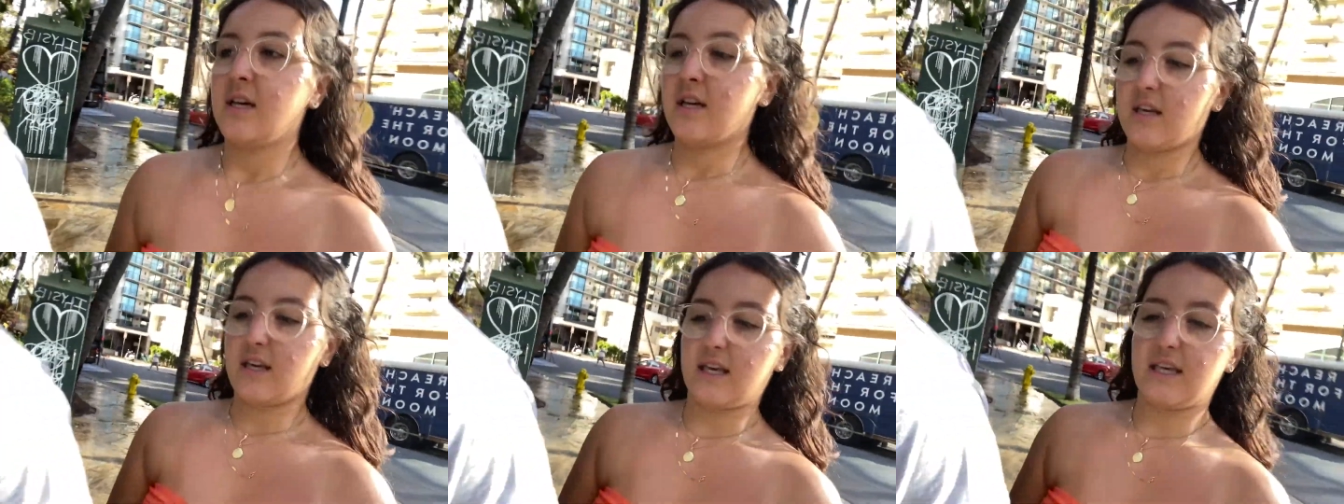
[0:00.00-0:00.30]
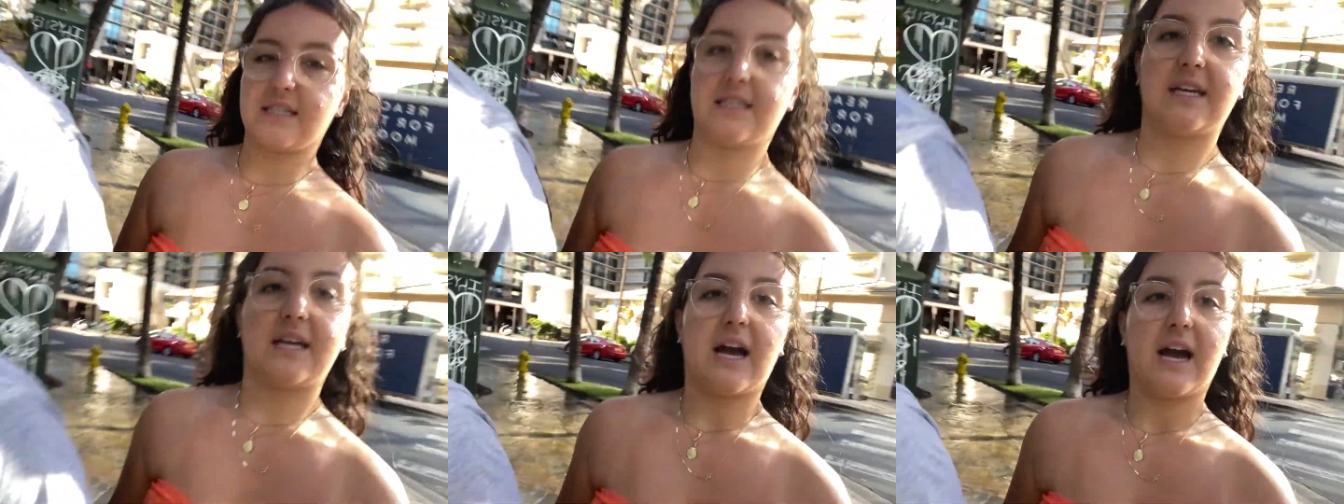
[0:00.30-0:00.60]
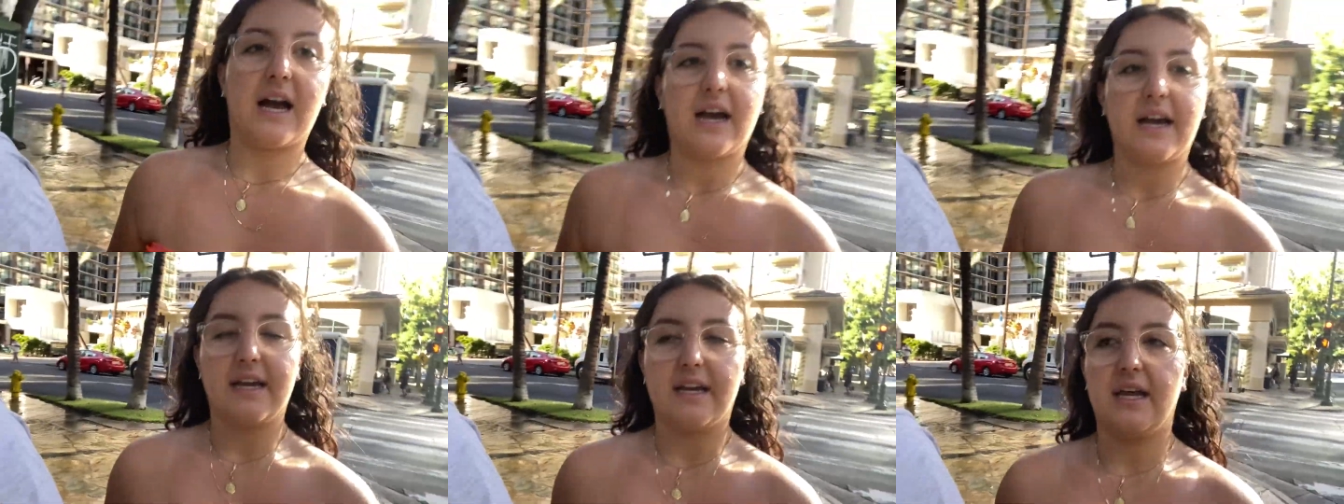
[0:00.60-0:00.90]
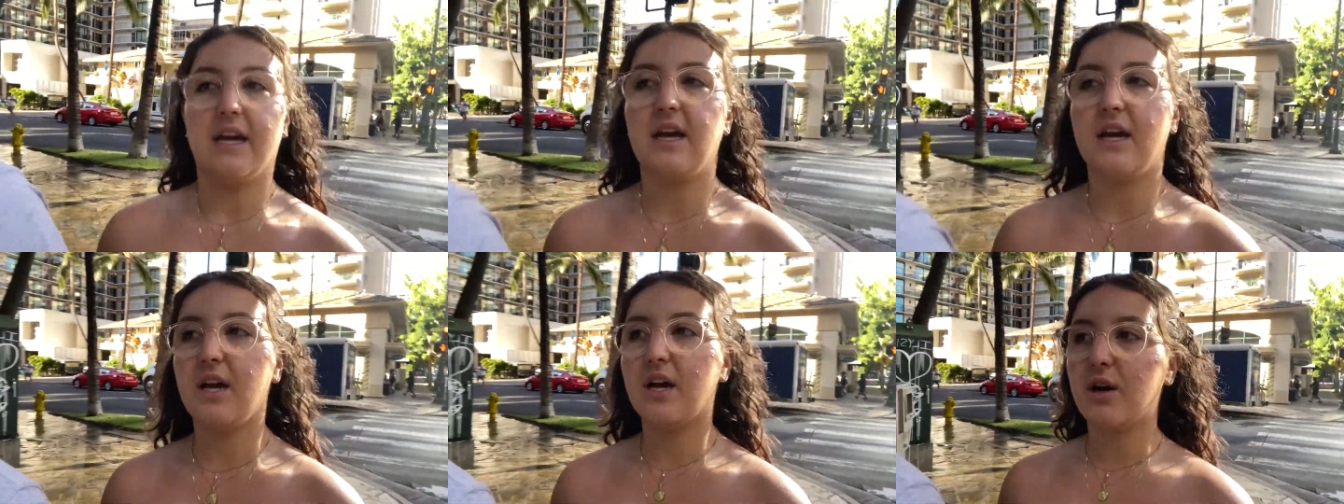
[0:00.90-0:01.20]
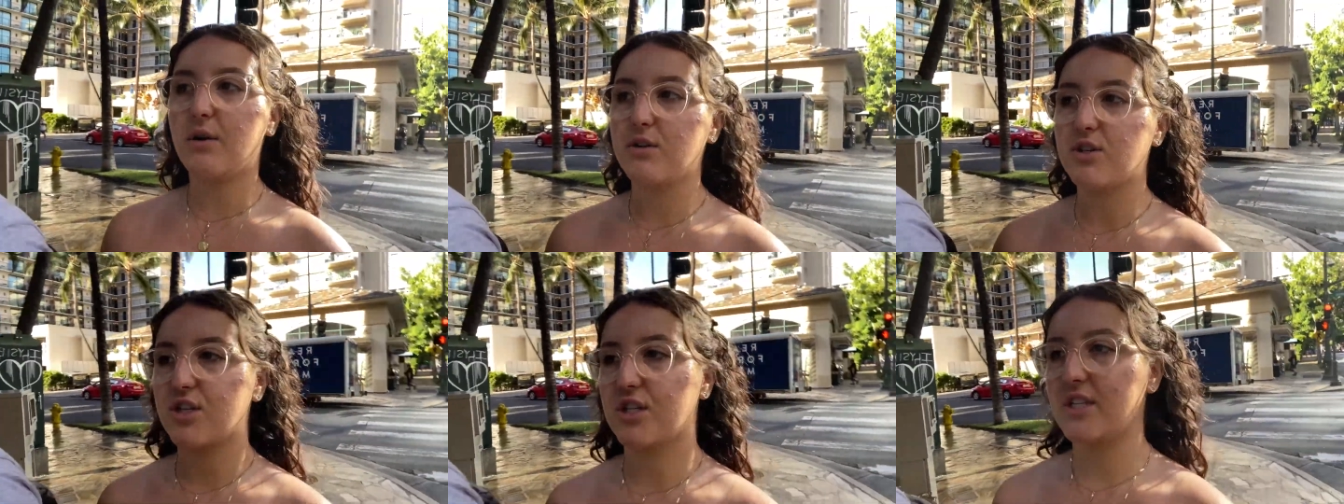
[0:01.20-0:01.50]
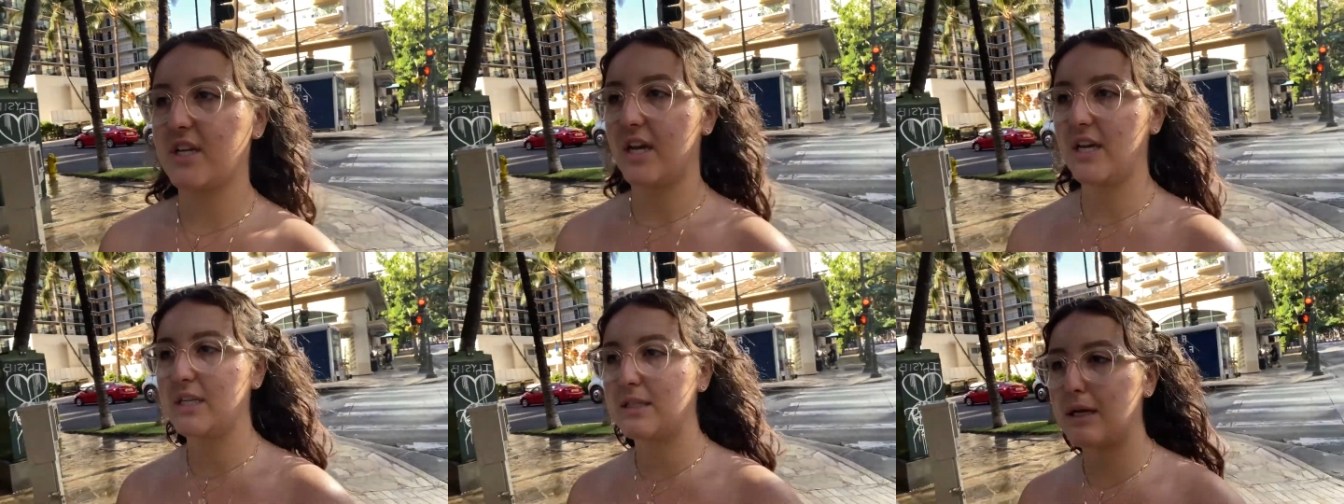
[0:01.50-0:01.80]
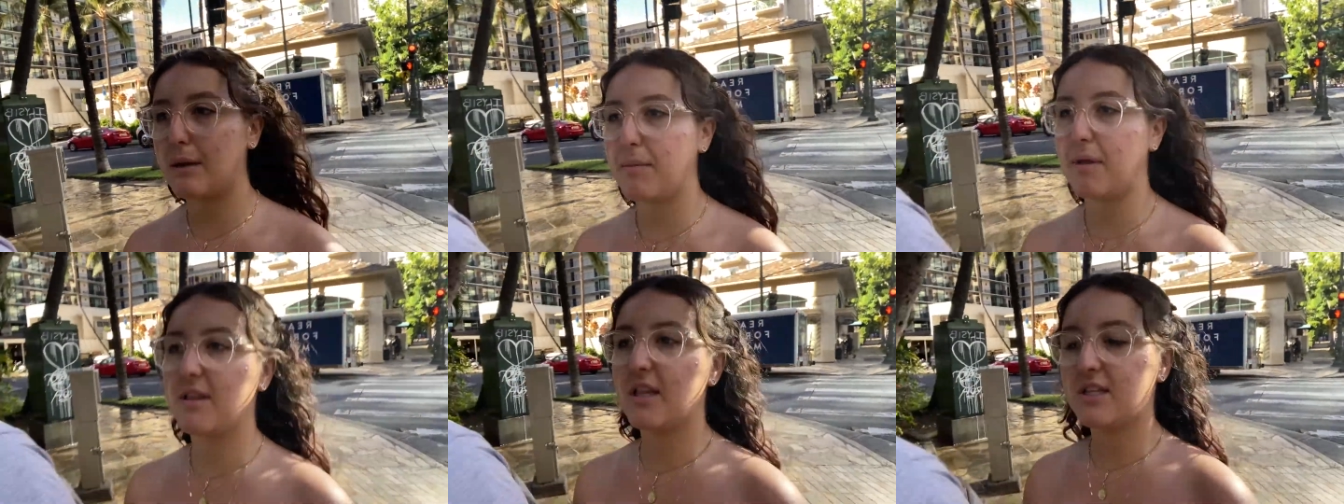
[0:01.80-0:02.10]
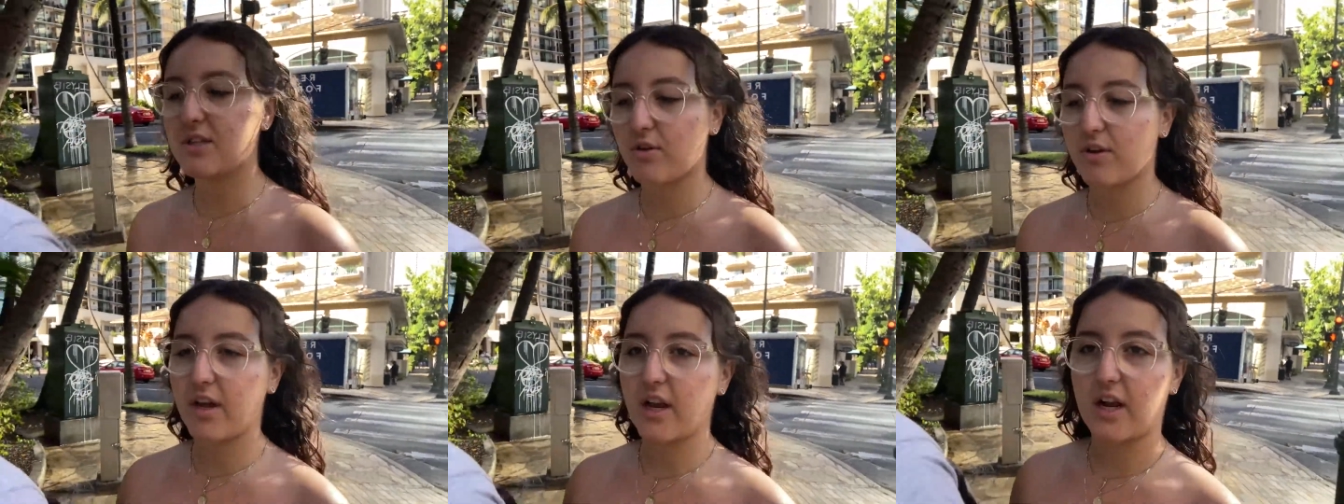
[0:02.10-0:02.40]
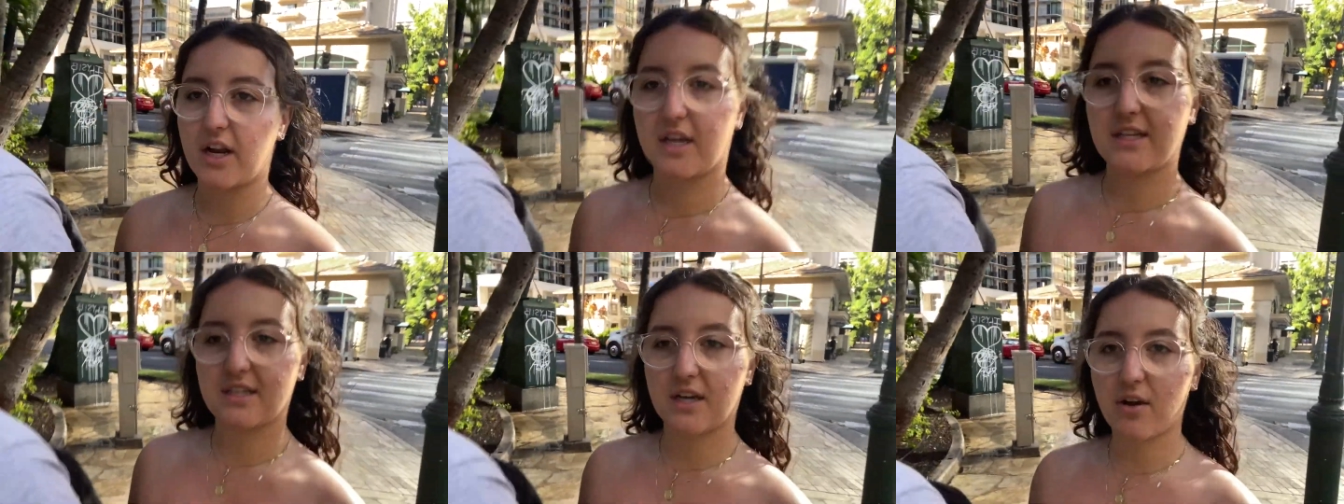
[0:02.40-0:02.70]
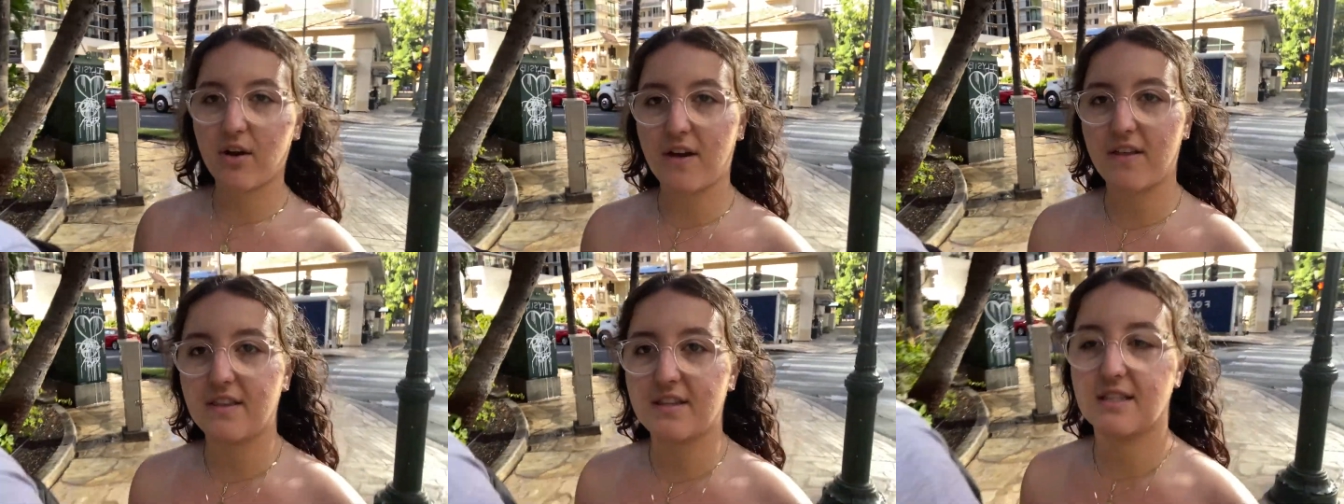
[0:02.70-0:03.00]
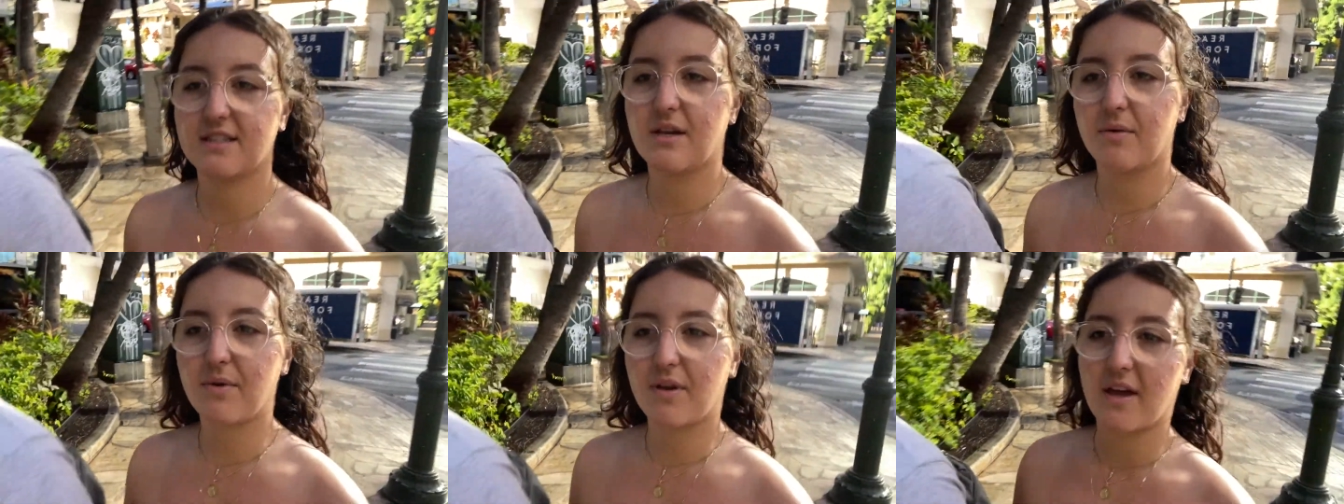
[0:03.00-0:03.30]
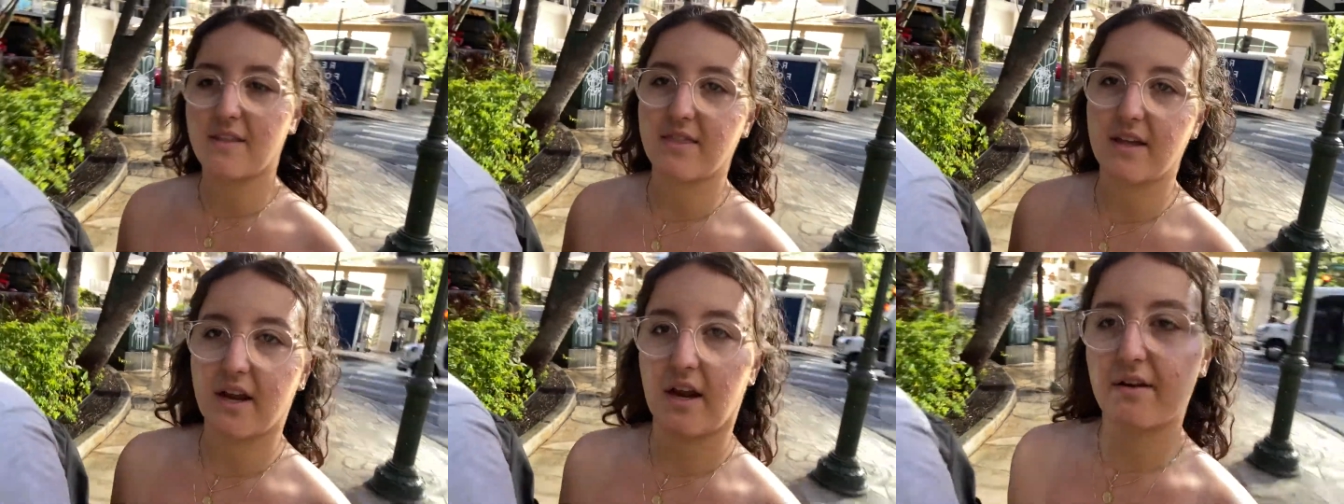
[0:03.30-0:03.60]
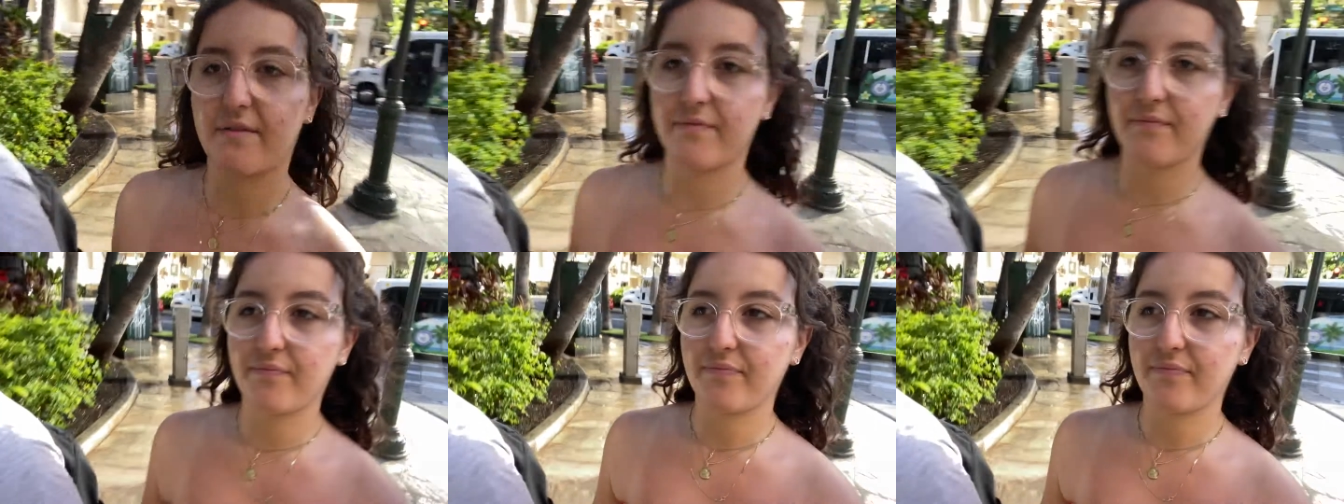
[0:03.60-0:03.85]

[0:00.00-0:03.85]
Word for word: he's the guide, which is nice. I'm like, what's over here? He's like, okay, this is how we get there.